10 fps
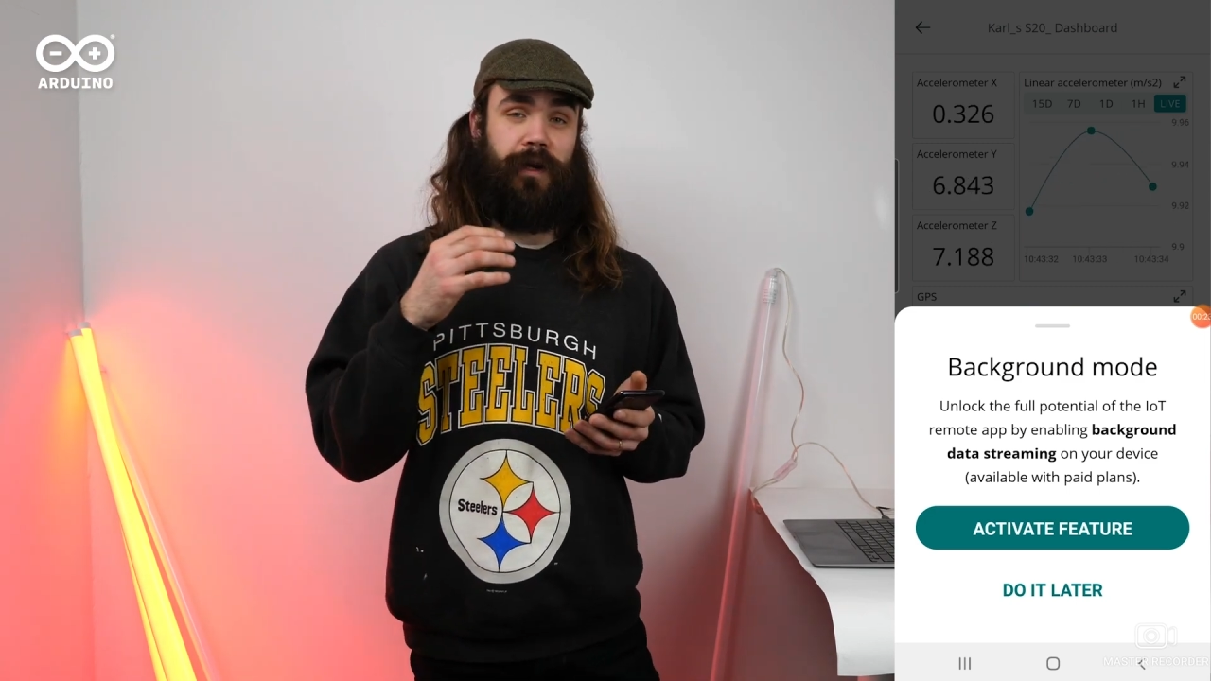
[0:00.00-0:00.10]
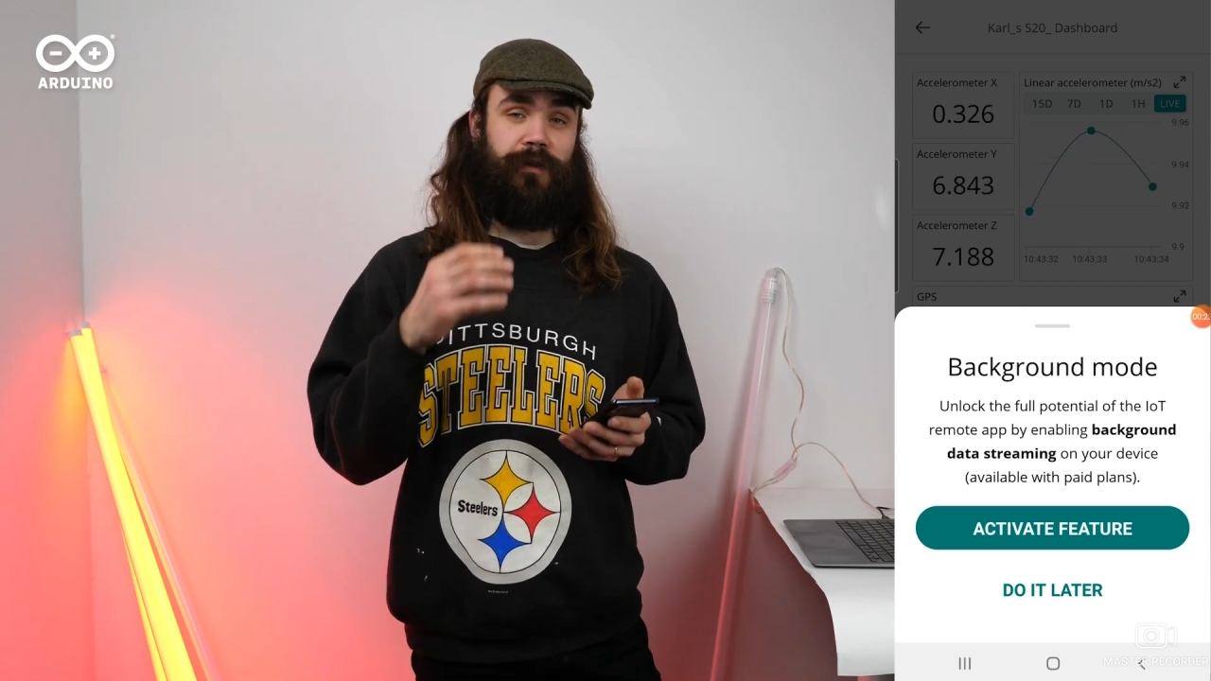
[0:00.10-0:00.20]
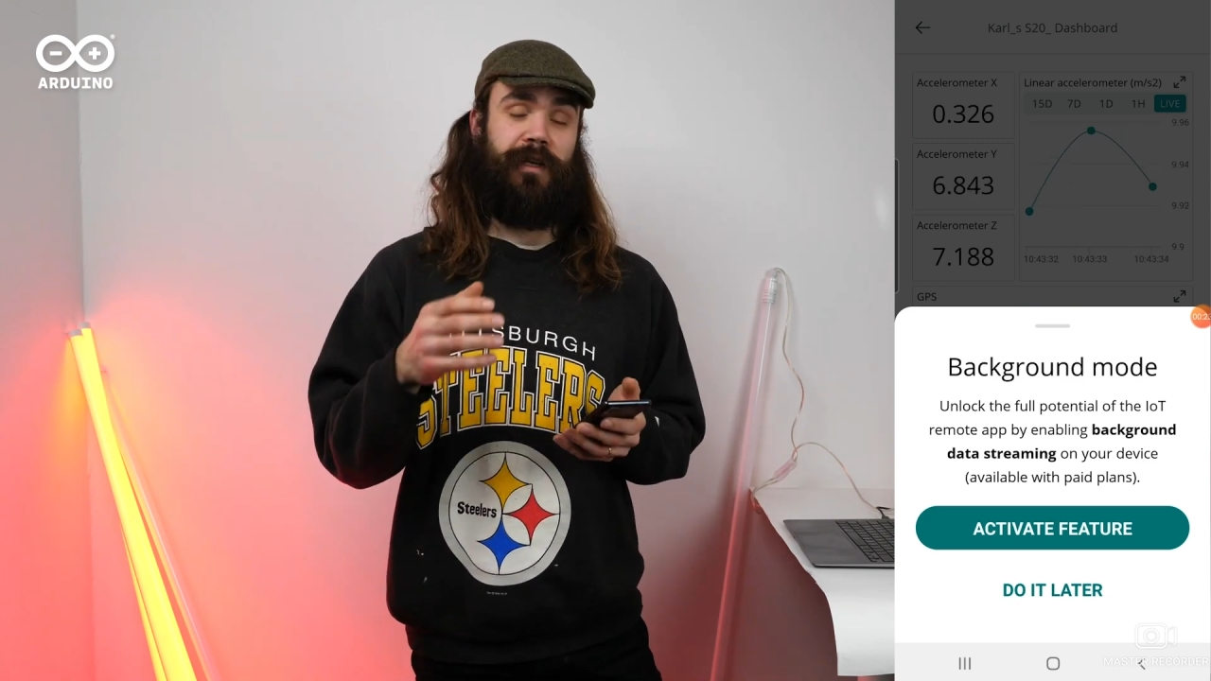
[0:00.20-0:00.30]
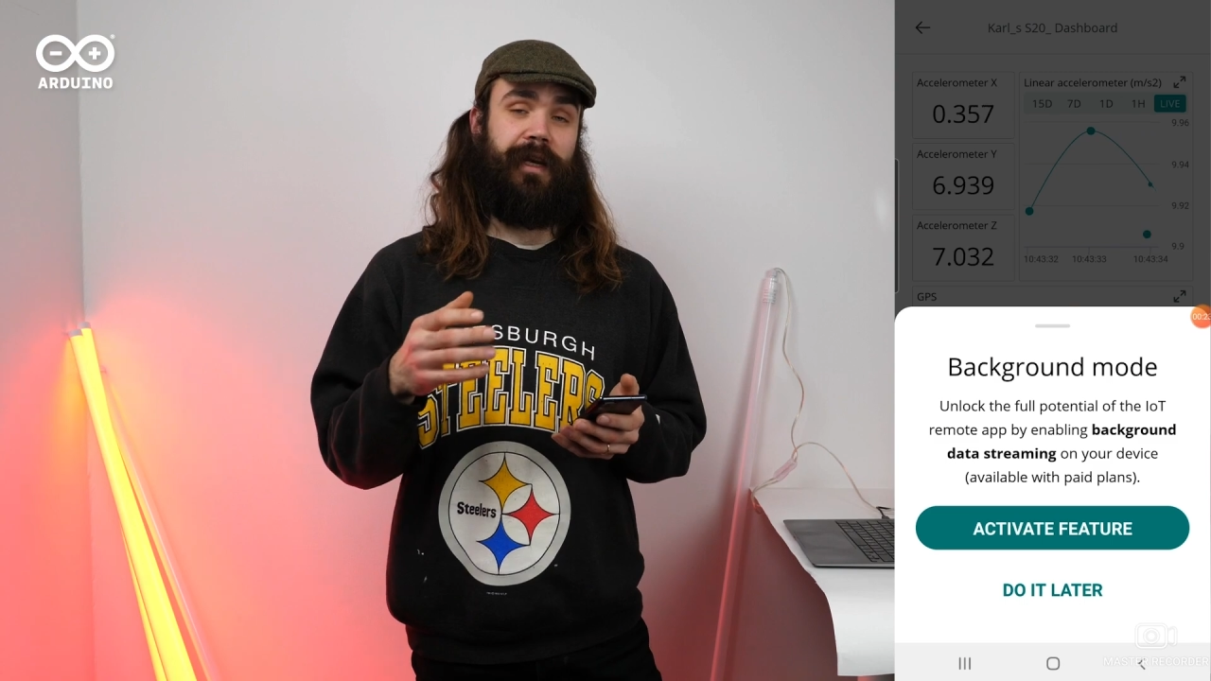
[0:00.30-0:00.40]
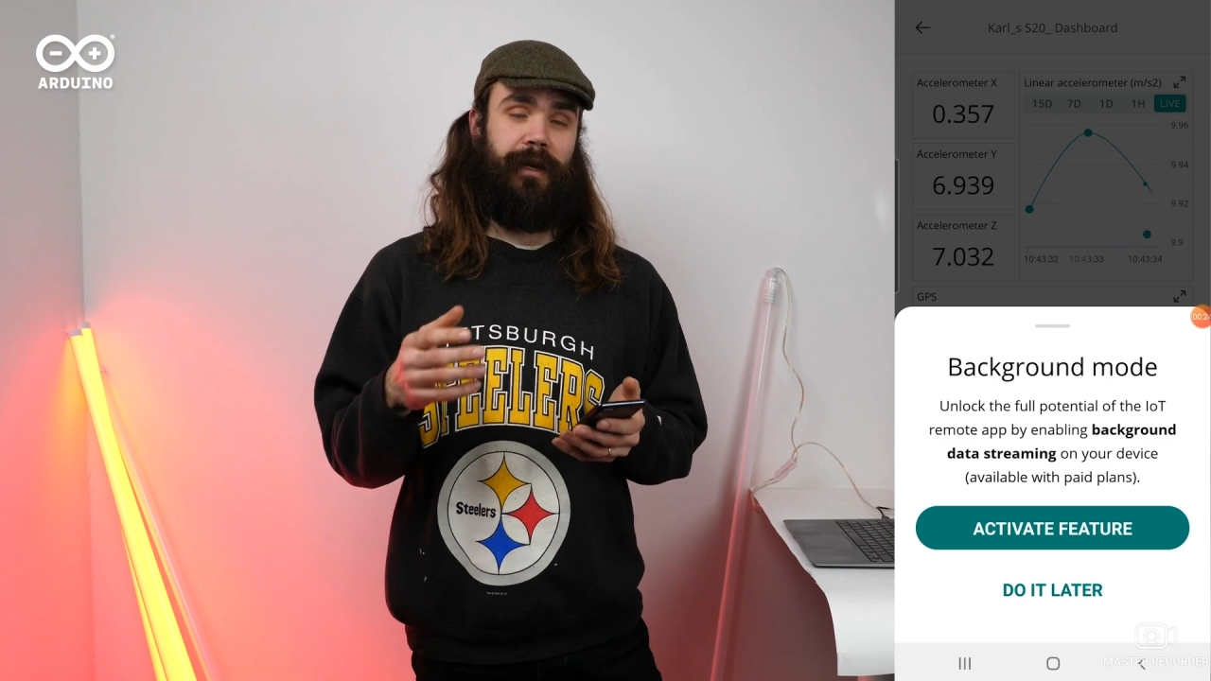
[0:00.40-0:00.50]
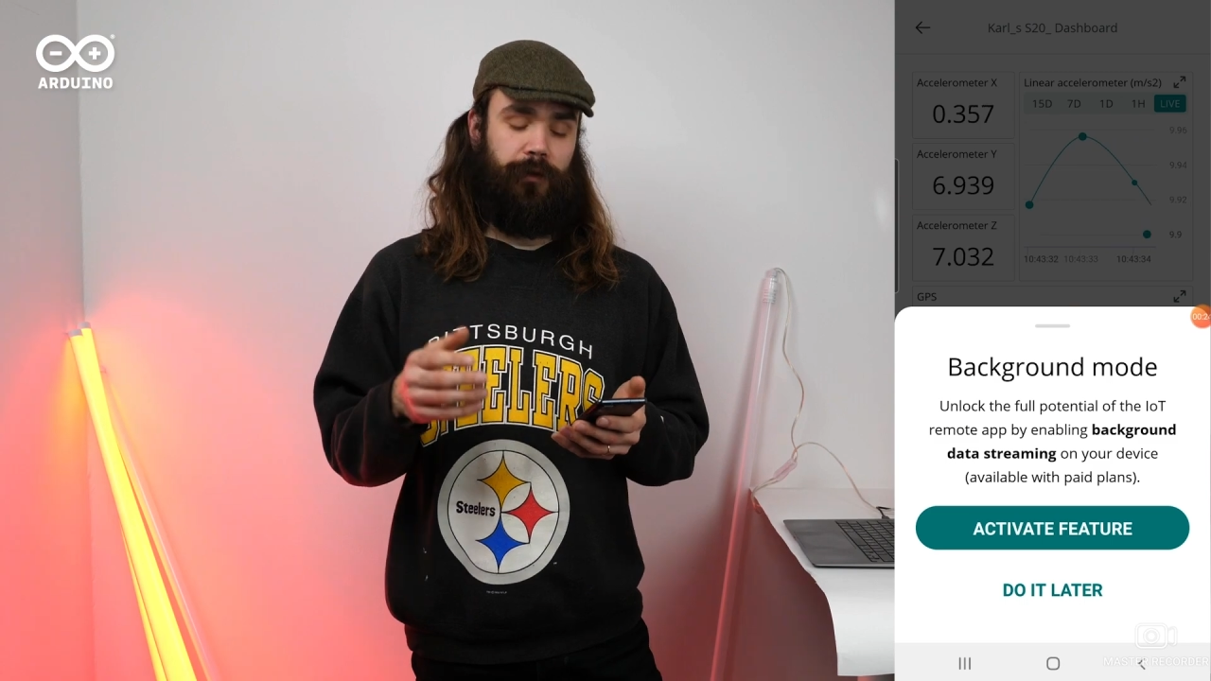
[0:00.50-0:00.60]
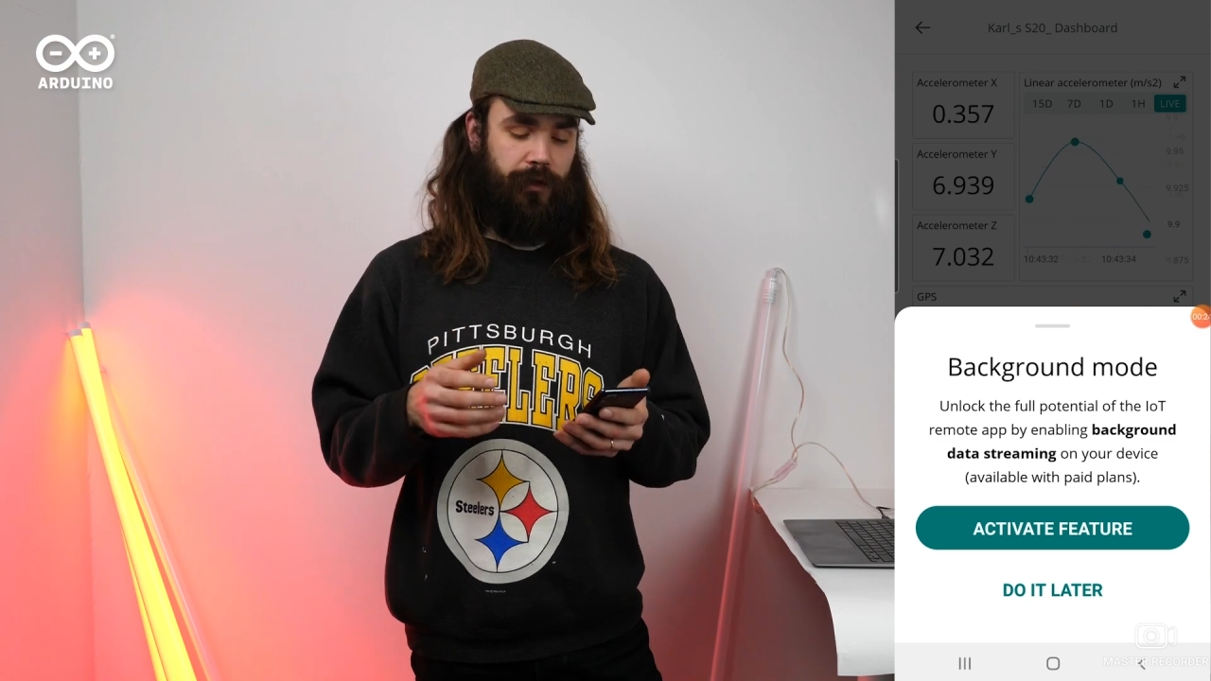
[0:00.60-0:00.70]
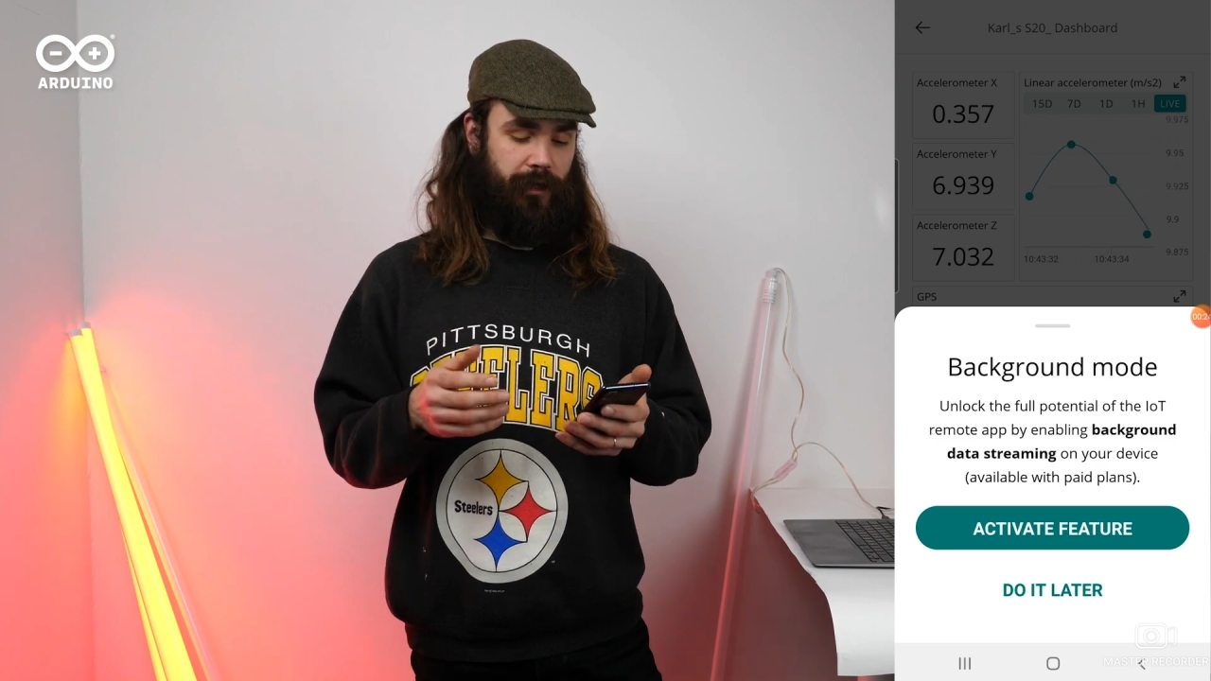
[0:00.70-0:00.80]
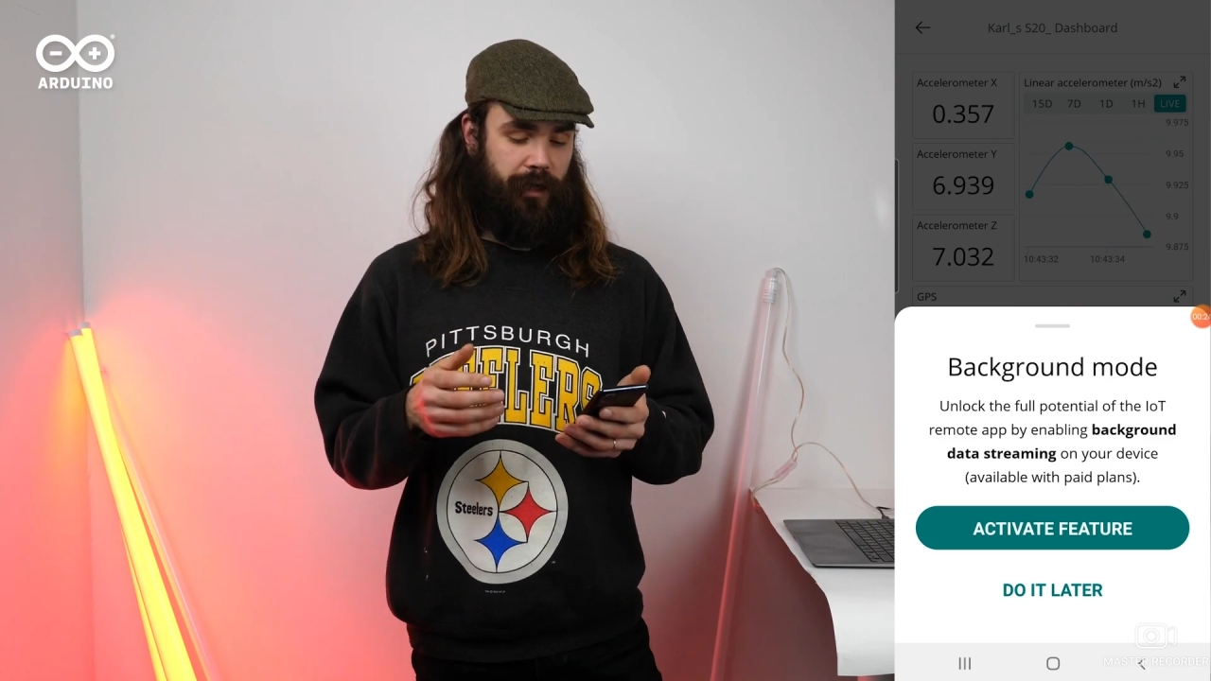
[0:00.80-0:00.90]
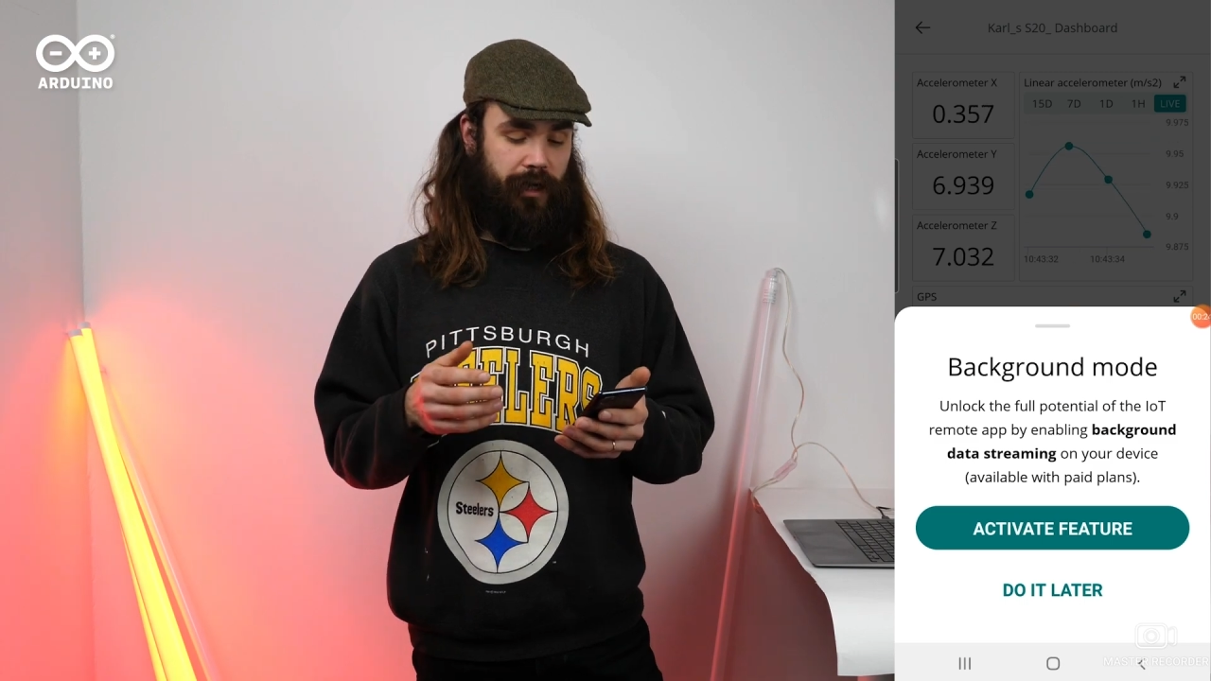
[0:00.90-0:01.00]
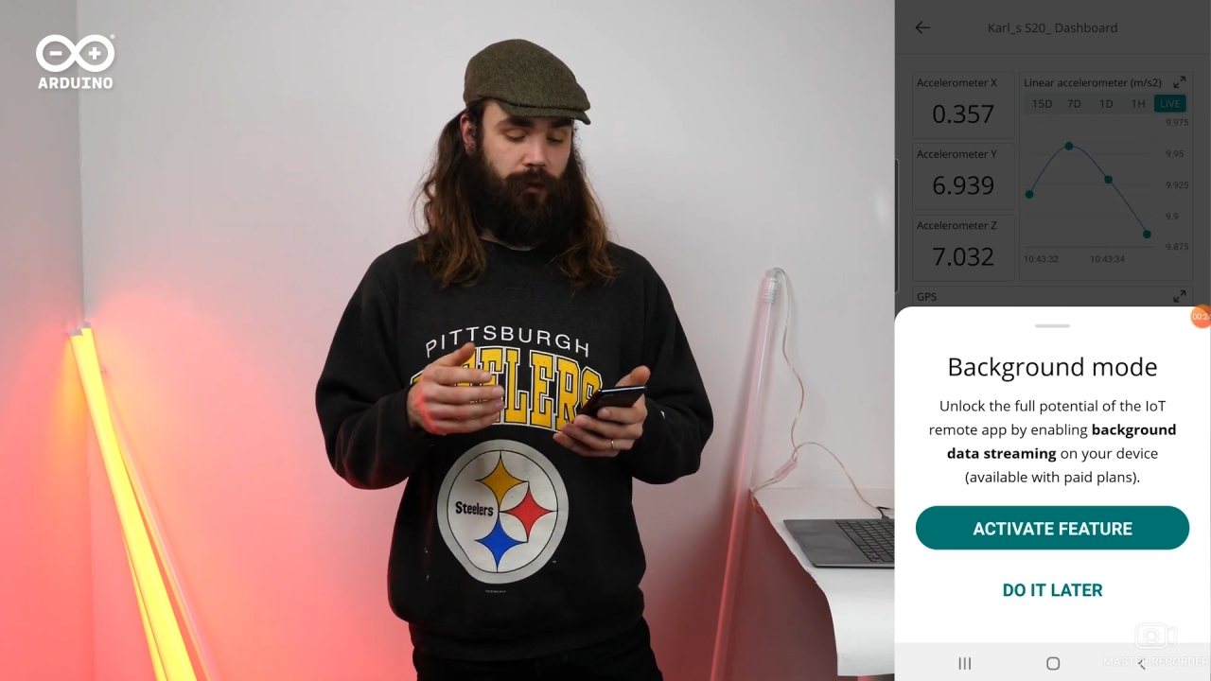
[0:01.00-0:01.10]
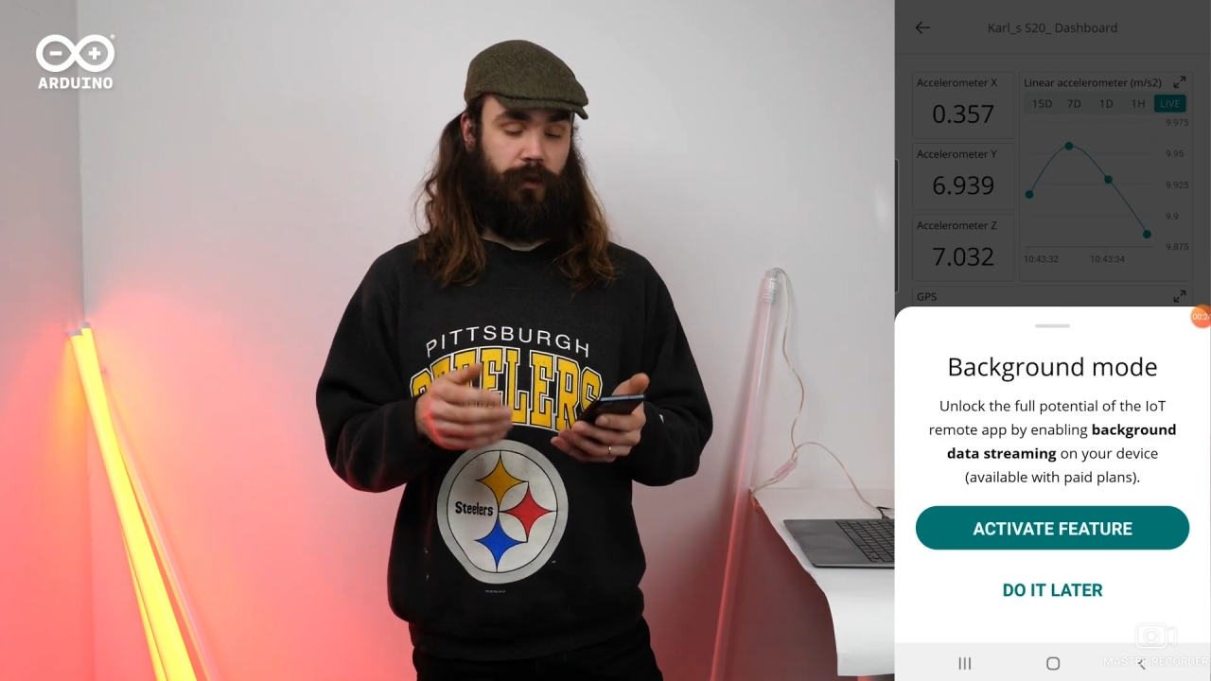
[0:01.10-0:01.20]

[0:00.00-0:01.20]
IoT Cloud uh,